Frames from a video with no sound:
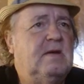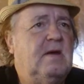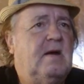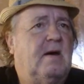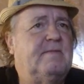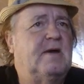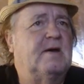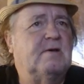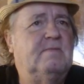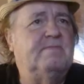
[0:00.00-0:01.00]
I'm not
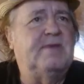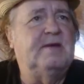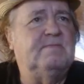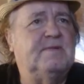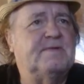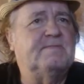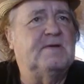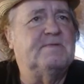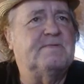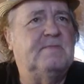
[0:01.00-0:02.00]
going to pay him this
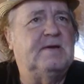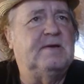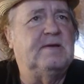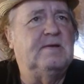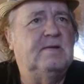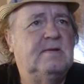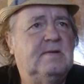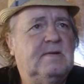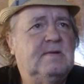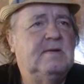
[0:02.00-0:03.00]
much money."
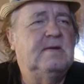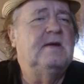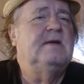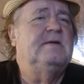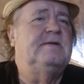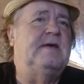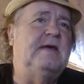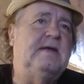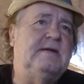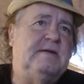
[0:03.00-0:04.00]

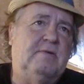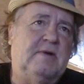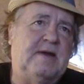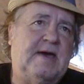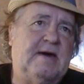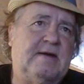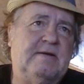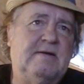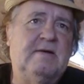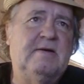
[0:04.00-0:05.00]
Then you would have had
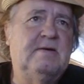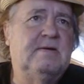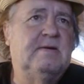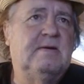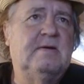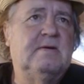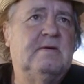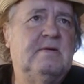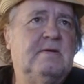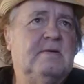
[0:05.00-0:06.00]

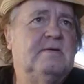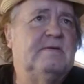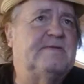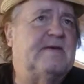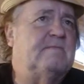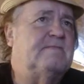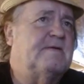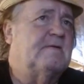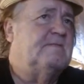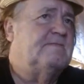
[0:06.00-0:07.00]
the same
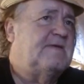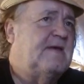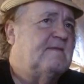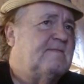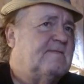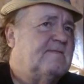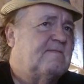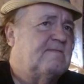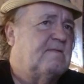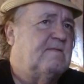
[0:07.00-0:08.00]
circumstances
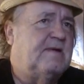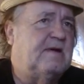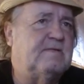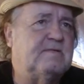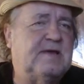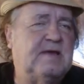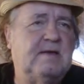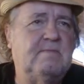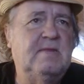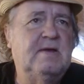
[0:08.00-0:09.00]
for another
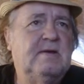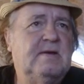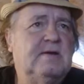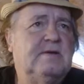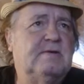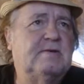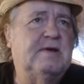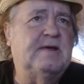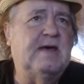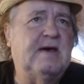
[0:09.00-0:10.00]
team. You could
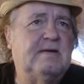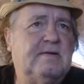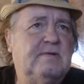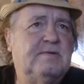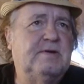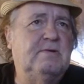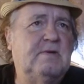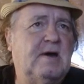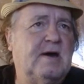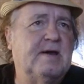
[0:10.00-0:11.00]
have had two
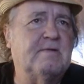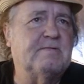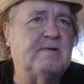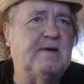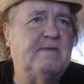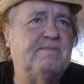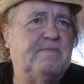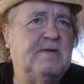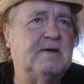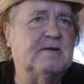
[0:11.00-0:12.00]
higher draft
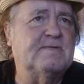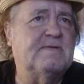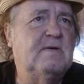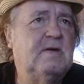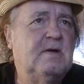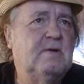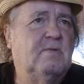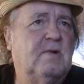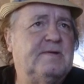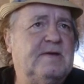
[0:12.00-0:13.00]
picks,
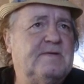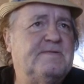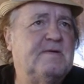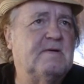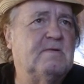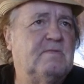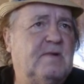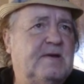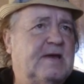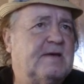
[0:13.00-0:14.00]
one this year and
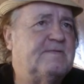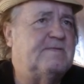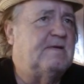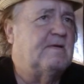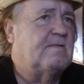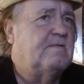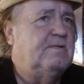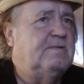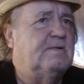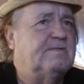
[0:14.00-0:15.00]
one next year. Who
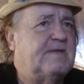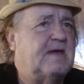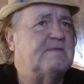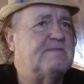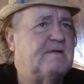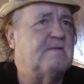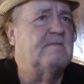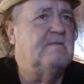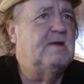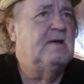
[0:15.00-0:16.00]
knows next year?
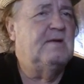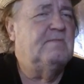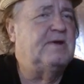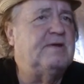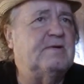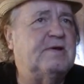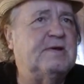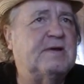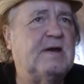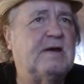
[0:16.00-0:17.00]
But you could have
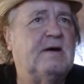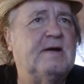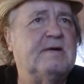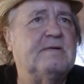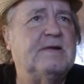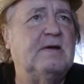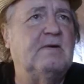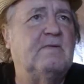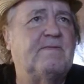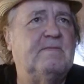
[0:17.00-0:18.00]
got a higher
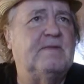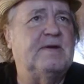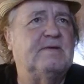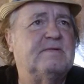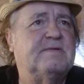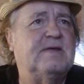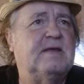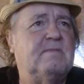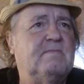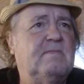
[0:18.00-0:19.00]
deal from another
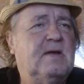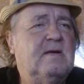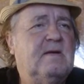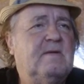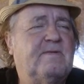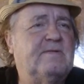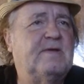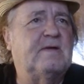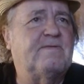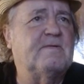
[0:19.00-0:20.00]
team for
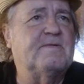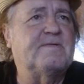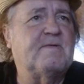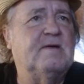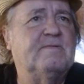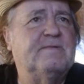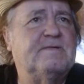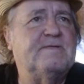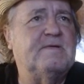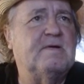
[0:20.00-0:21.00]
their first round
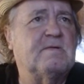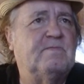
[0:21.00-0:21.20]
this year.